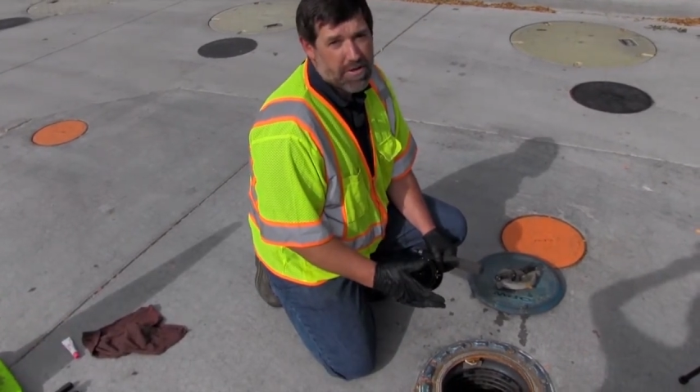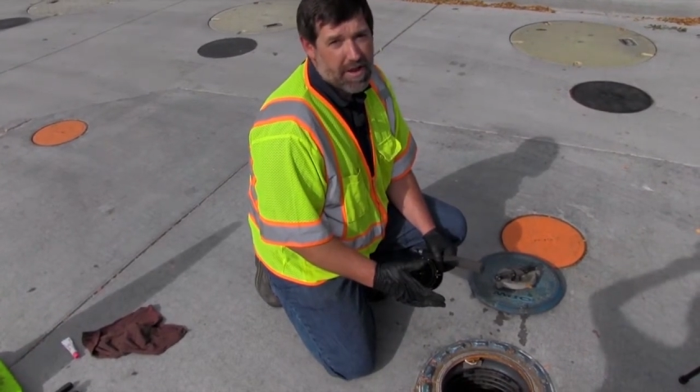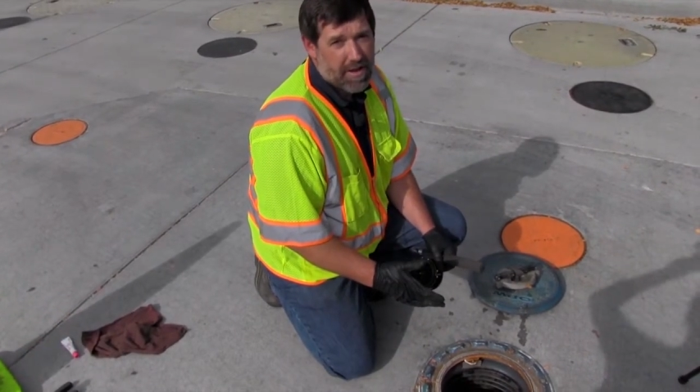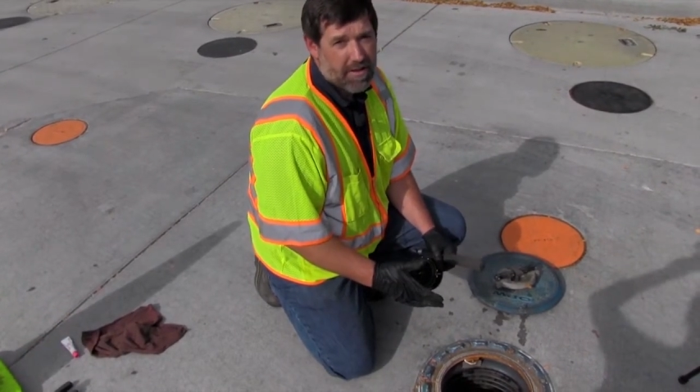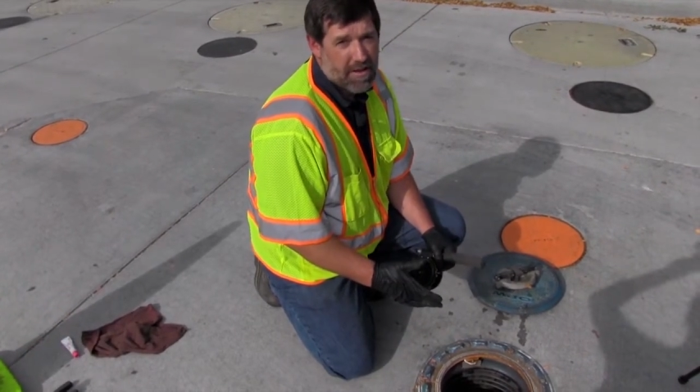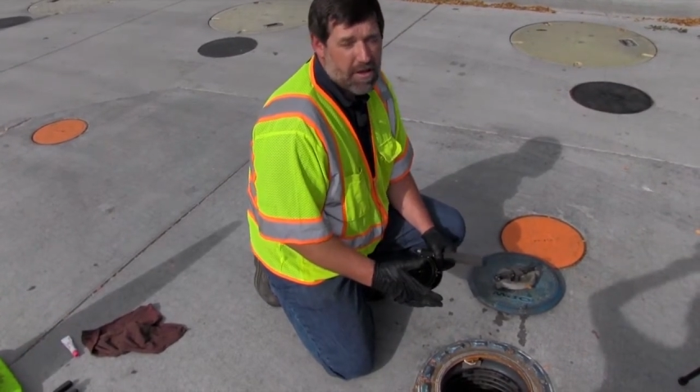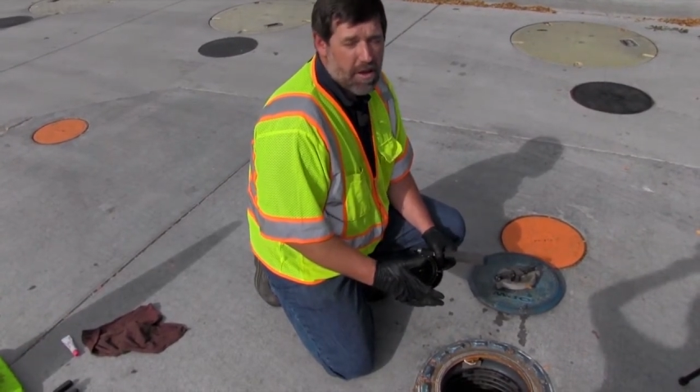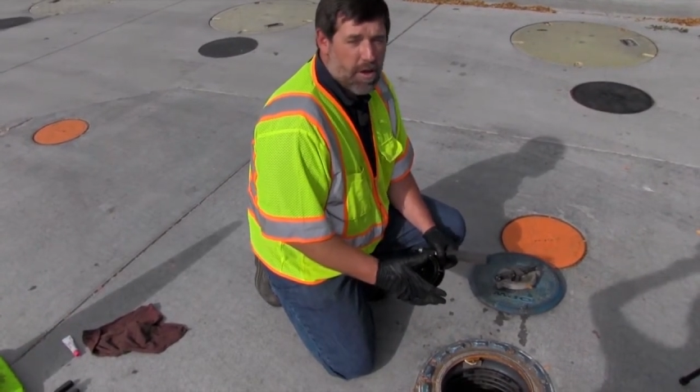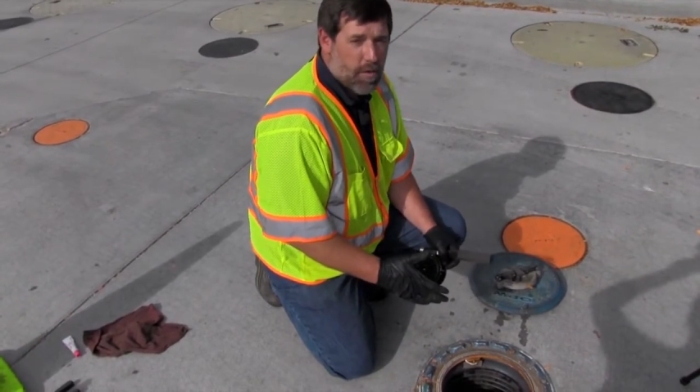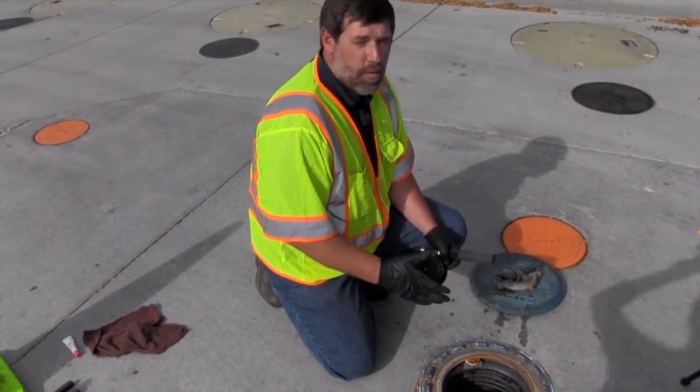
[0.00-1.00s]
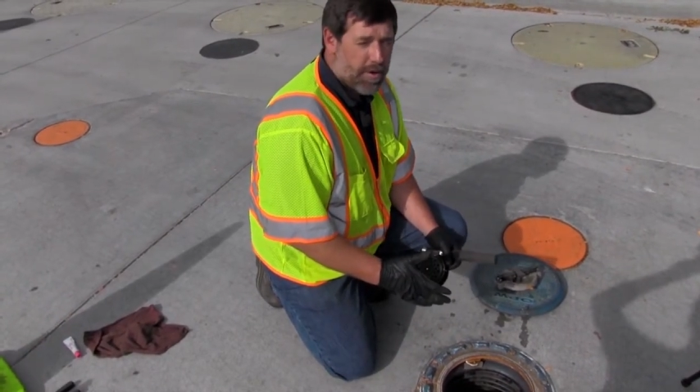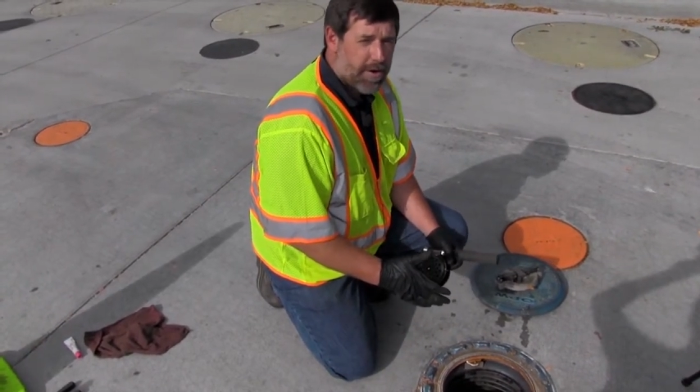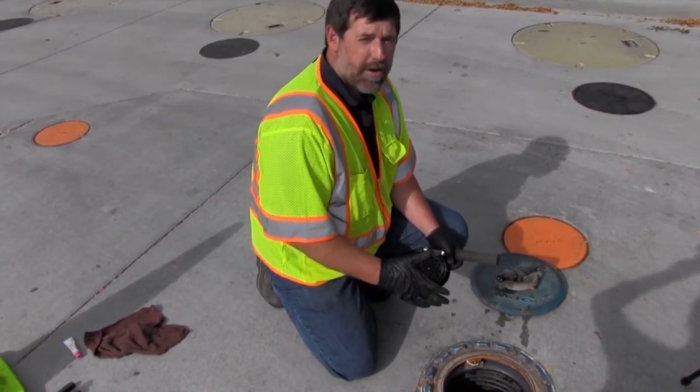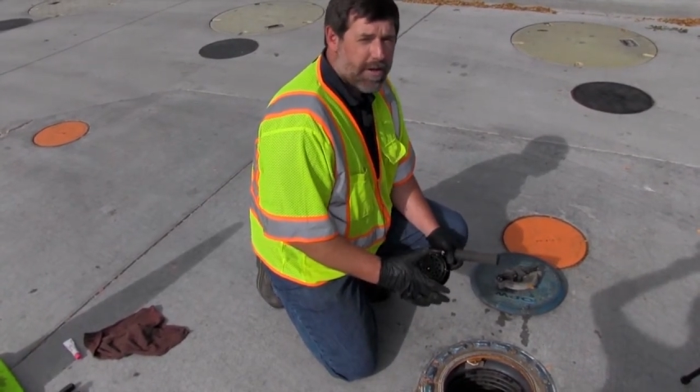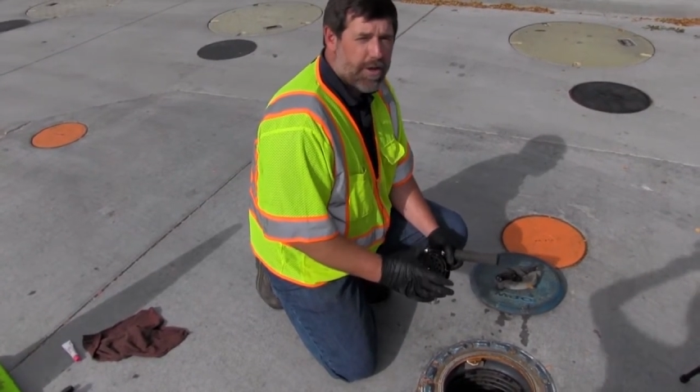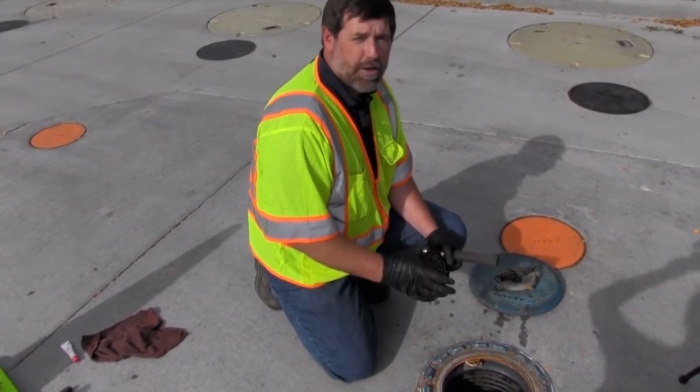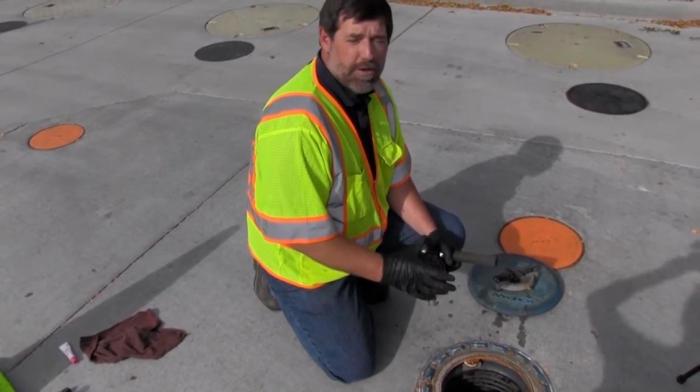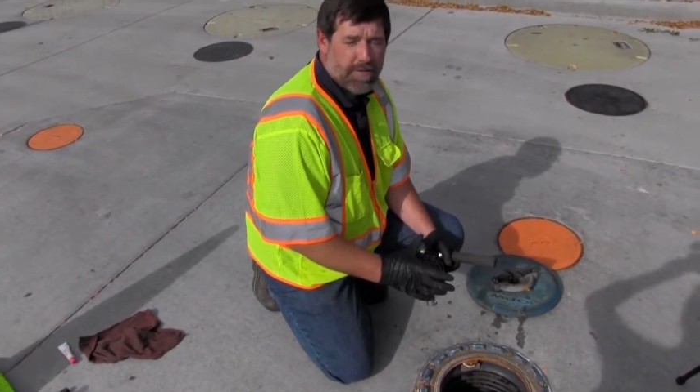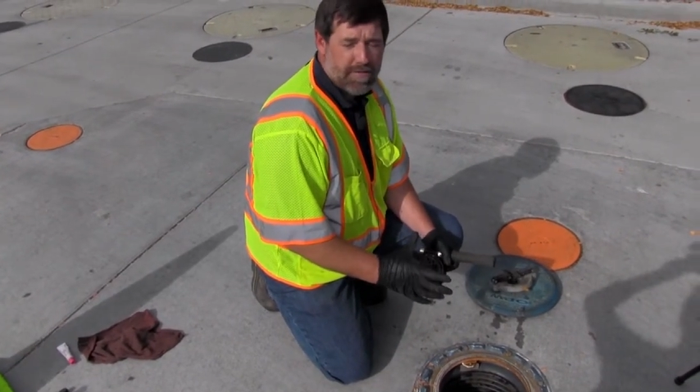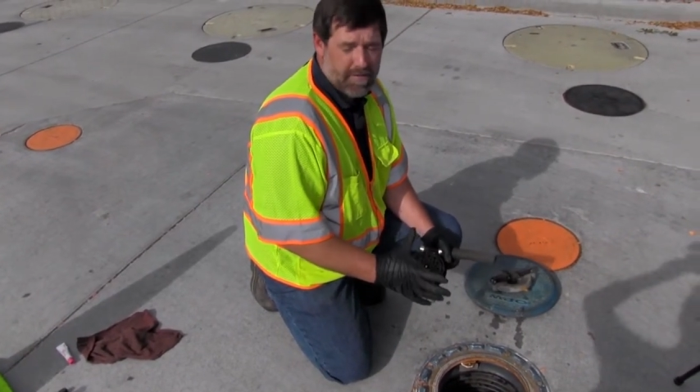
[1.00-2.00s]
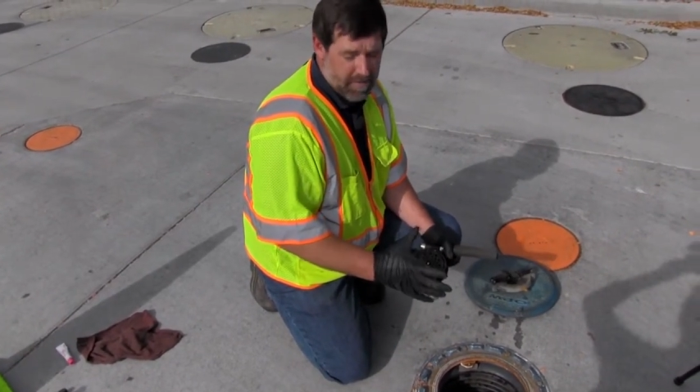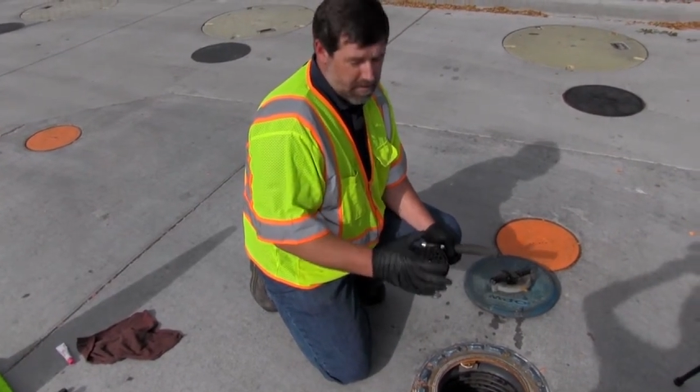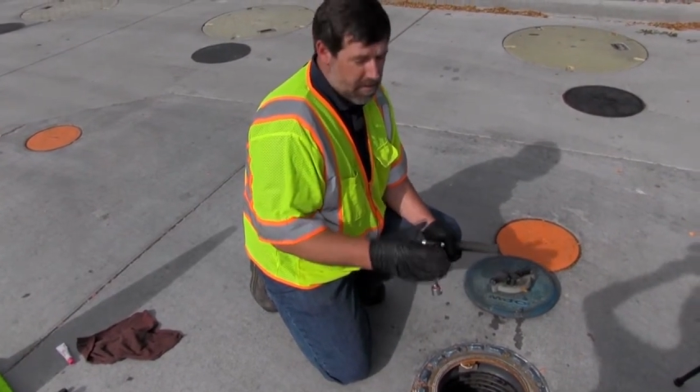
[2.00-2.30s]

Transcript: tank. What you're going to use,